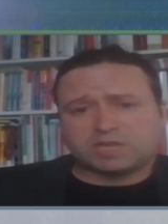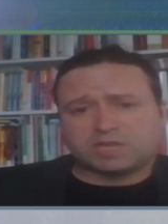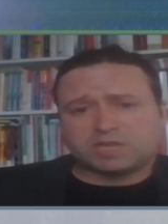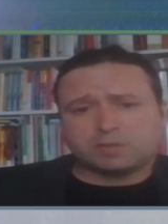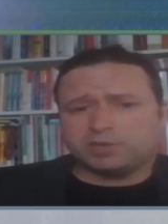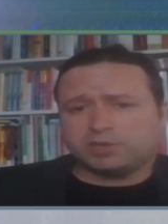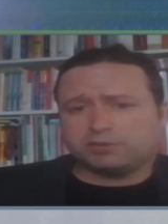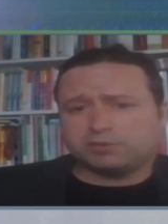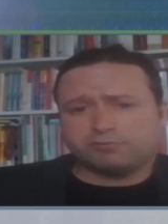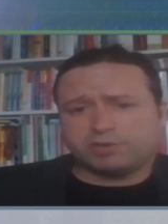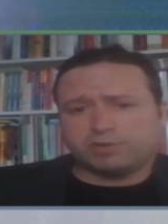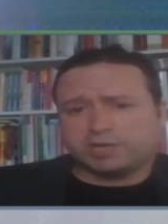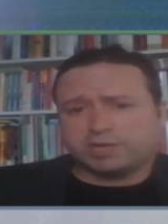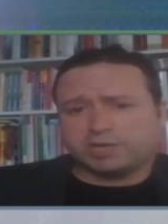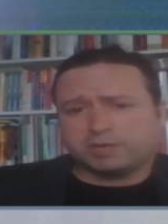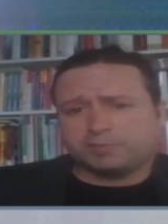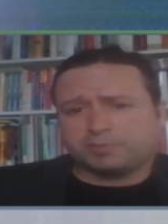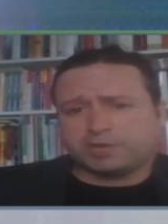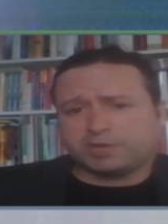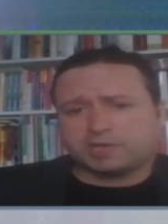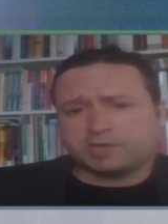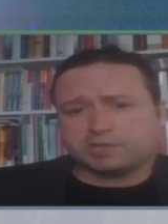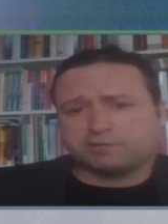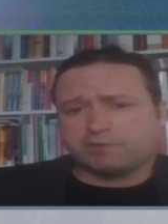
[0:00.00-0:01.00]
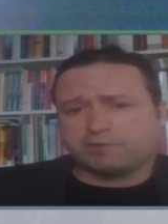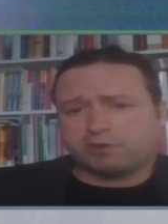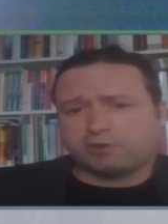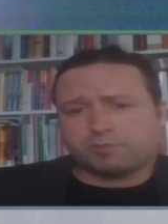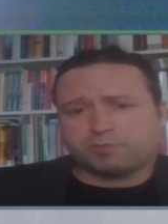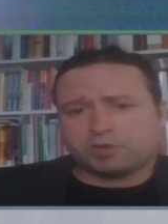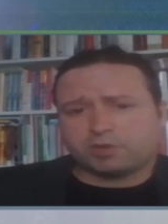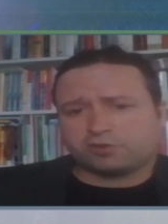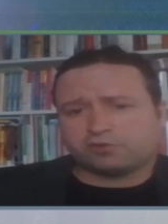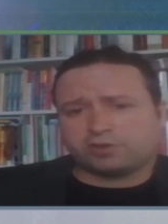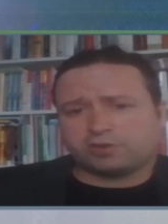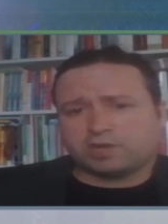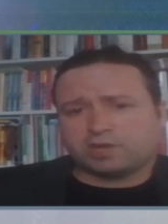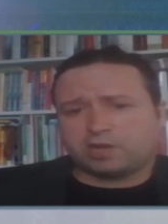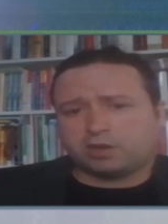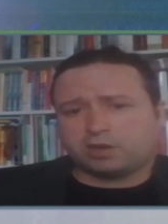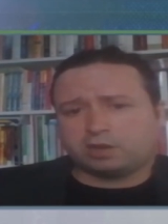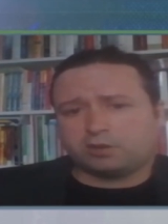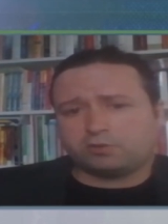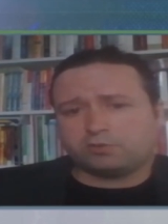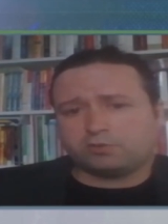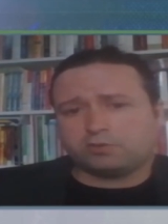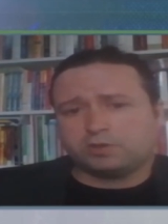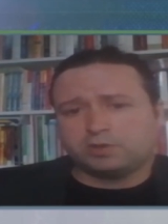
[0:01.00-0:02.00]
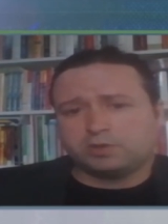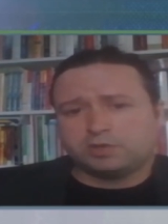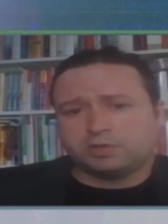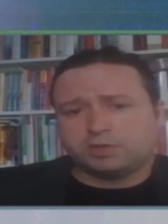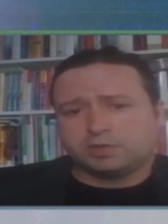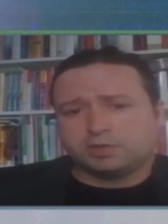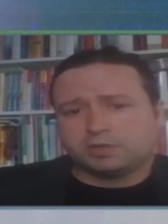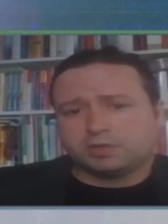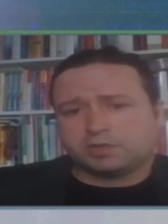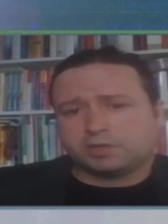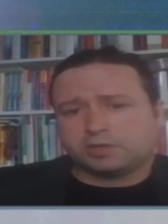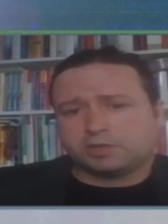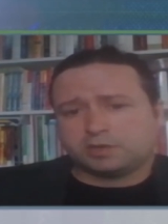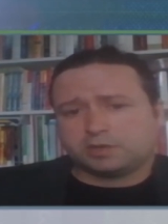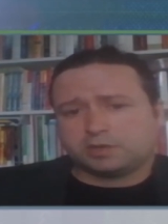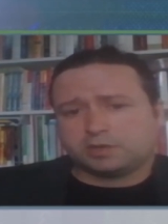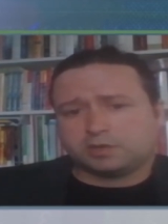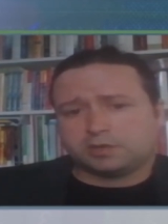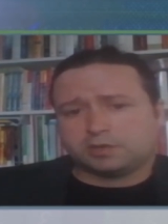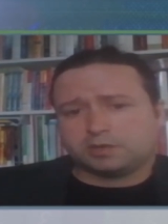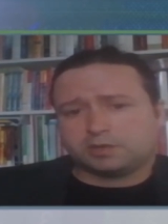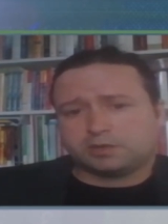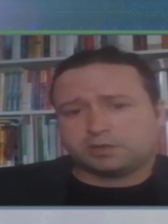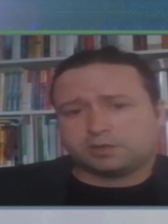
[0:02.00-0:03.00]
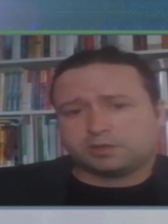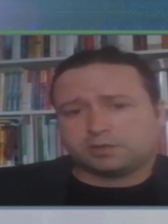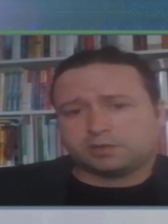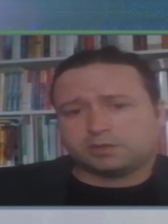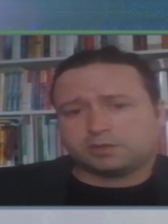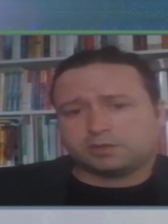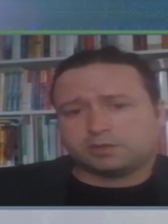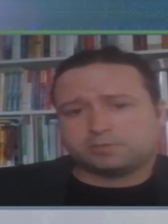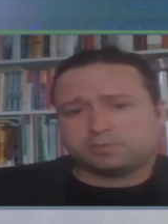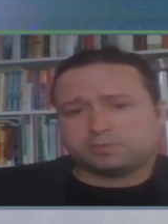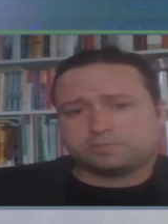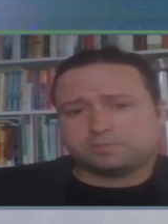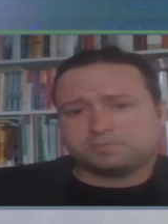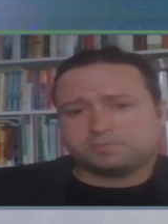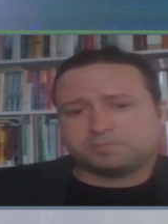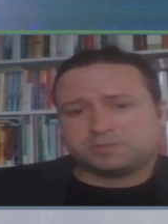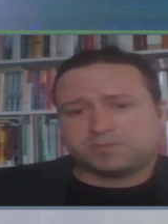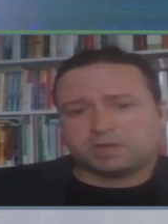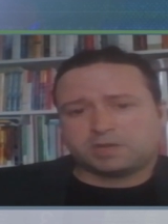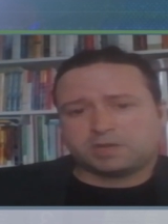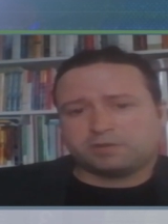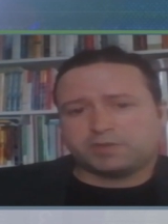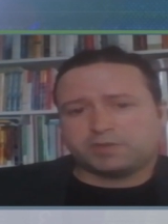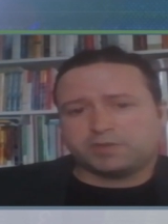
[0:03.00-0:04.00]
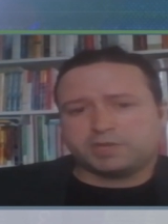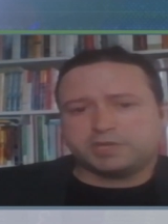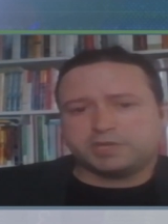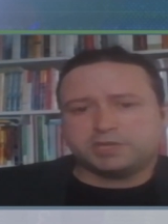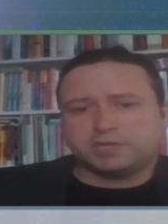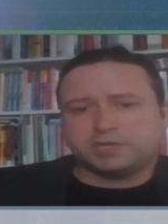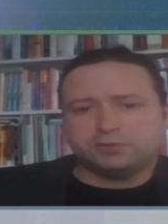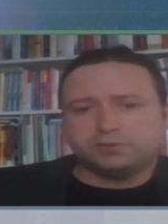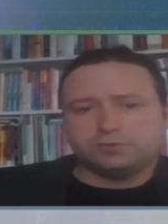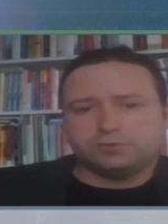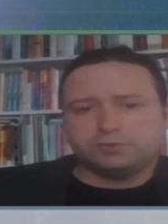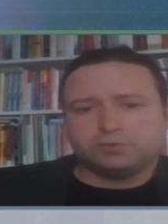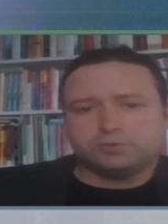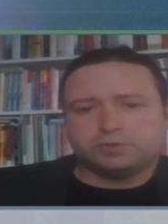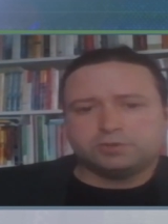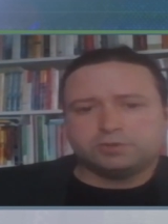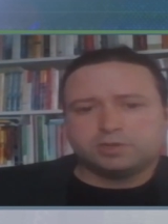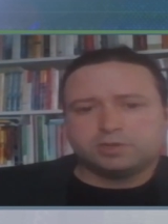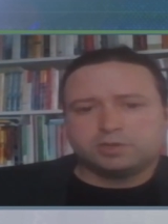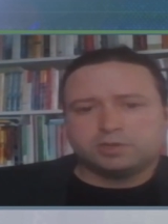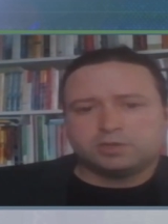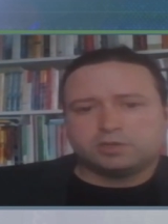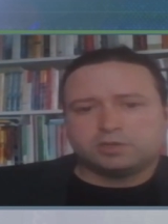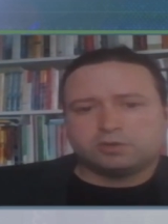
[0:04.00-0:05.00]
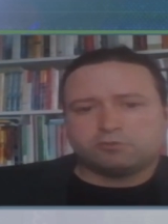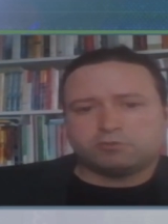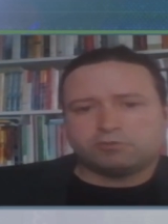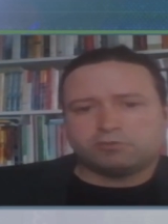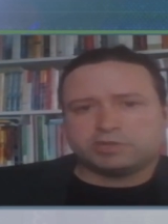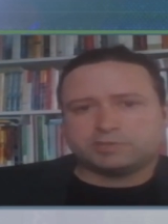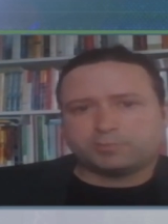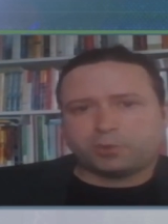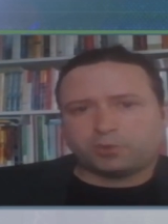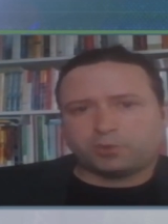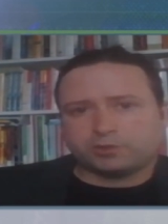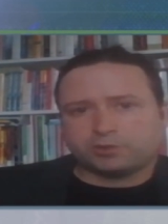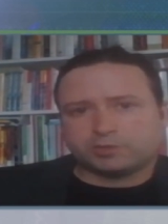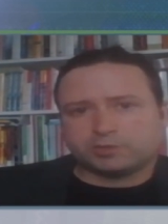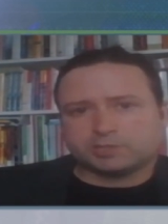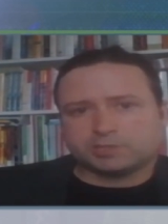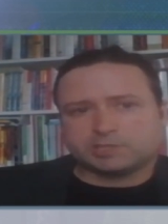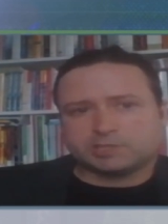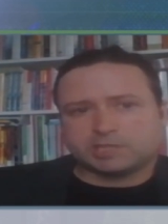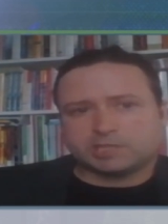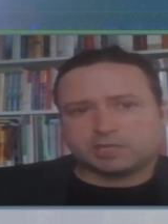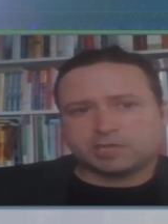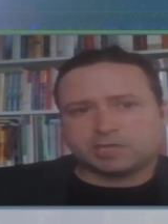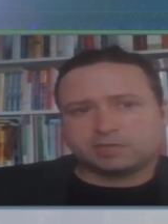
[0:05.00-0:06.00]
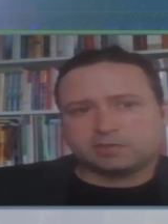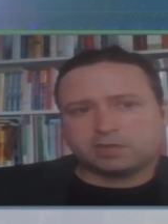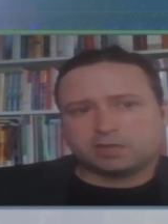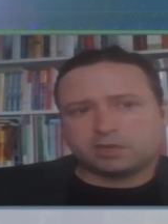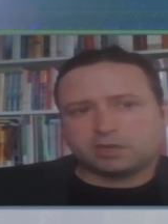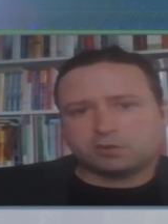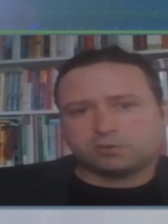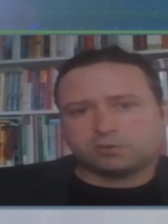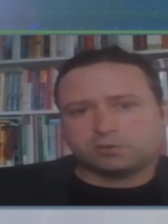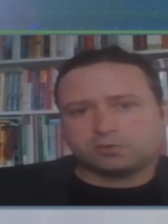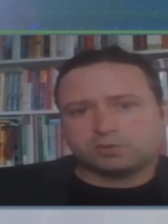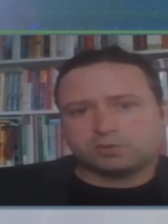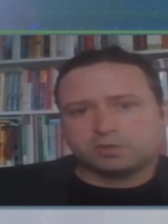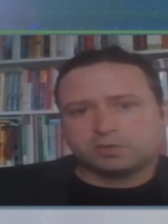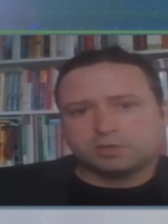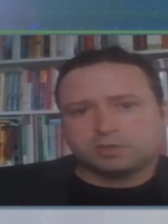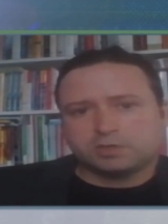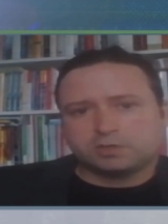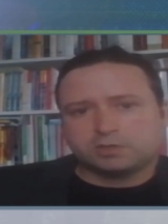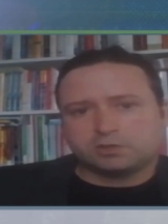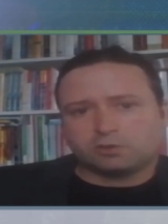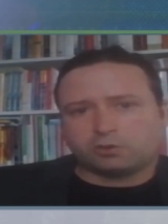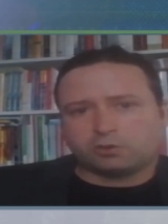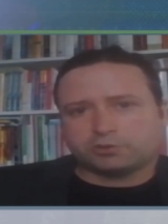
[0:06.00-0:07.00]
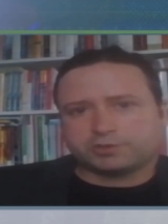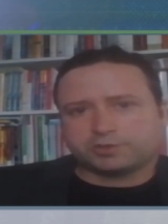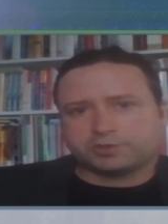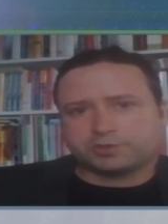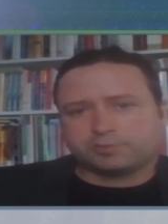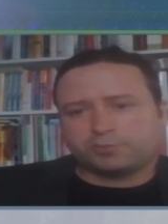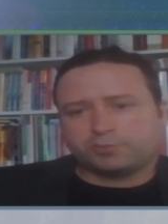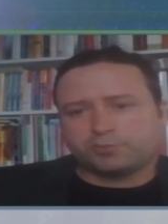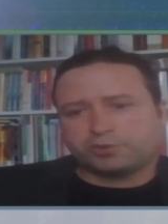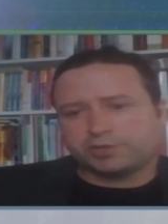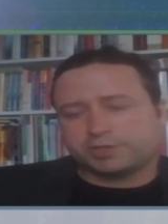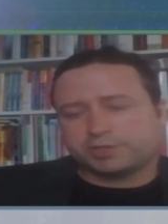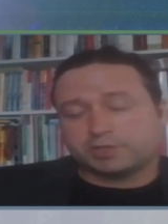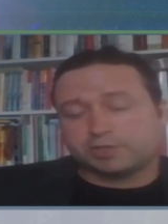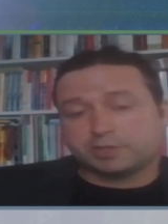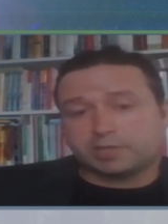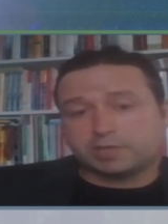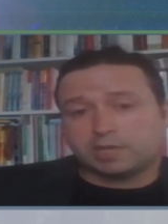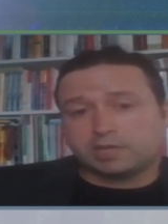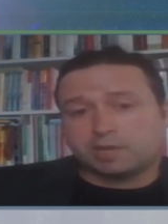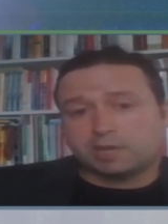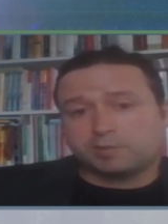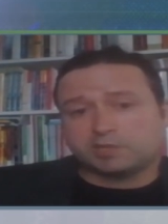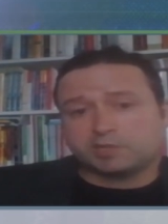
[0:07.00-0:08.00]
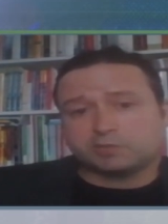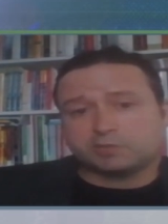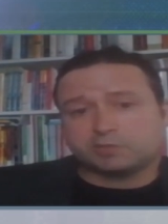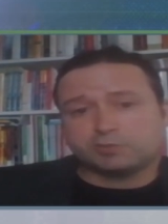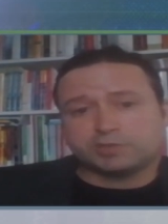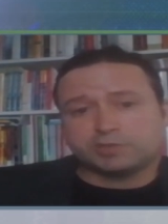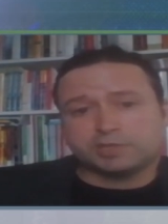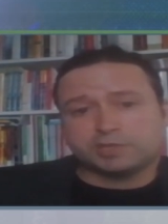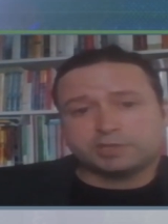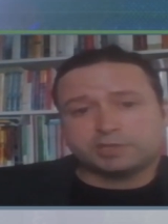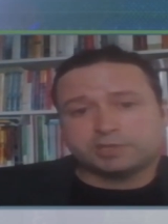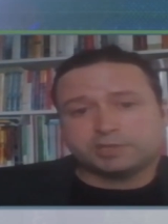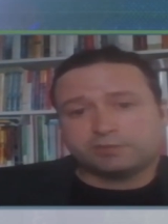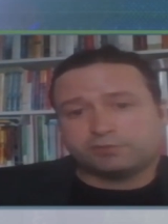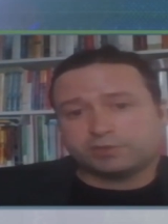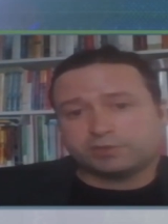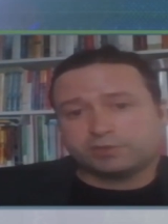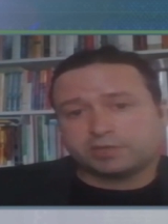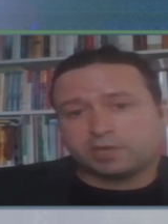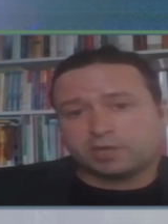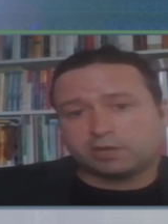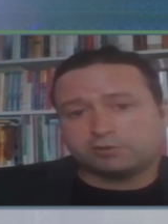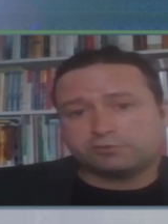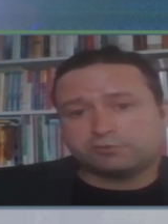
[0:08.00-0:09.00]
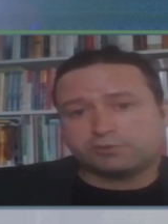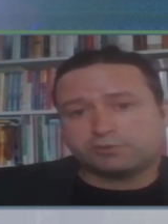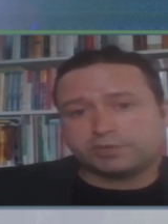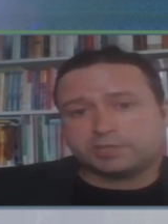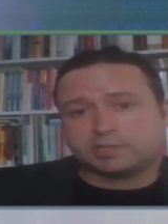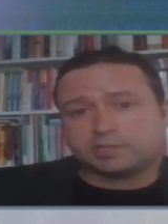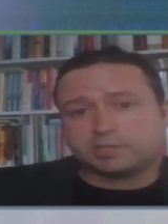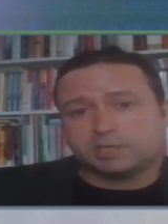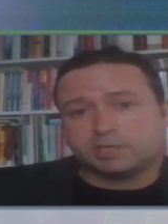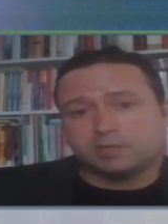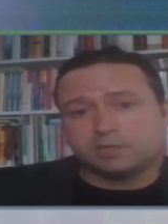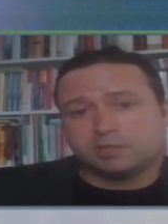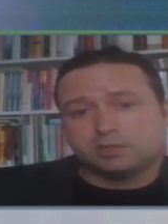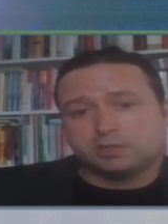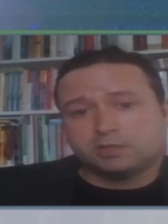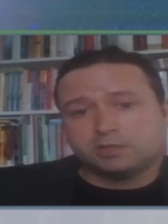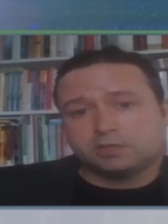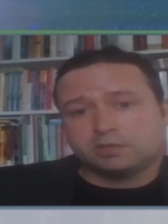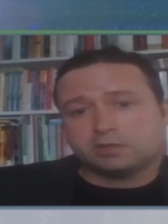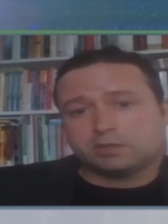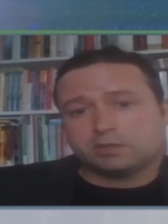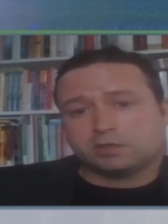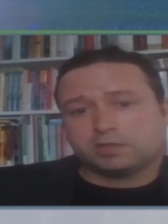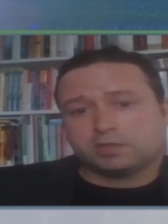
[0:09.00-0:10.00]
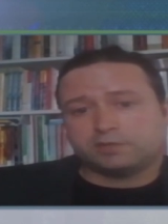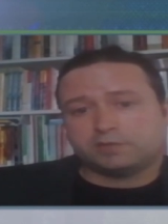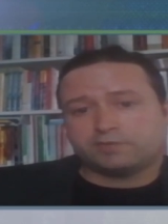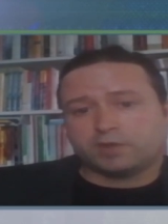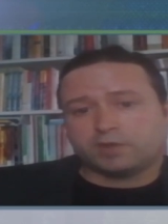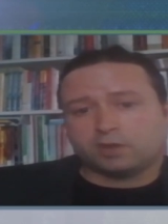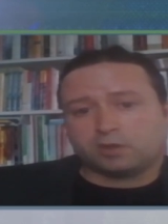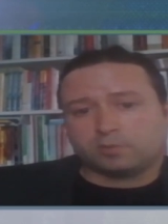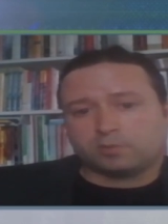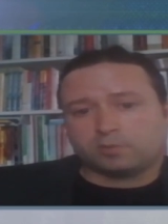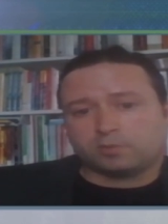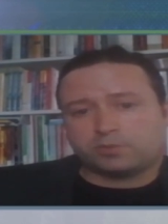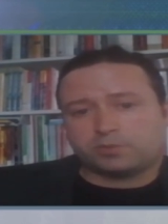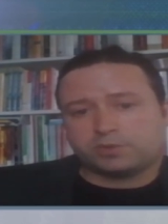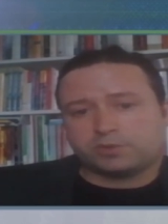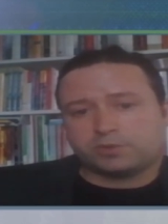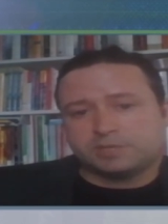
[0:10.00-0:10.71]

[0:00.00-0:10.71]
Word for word: but it really depends very much on how kind of the EU responds and, and how also the political dynamics within the different countries uh, develop.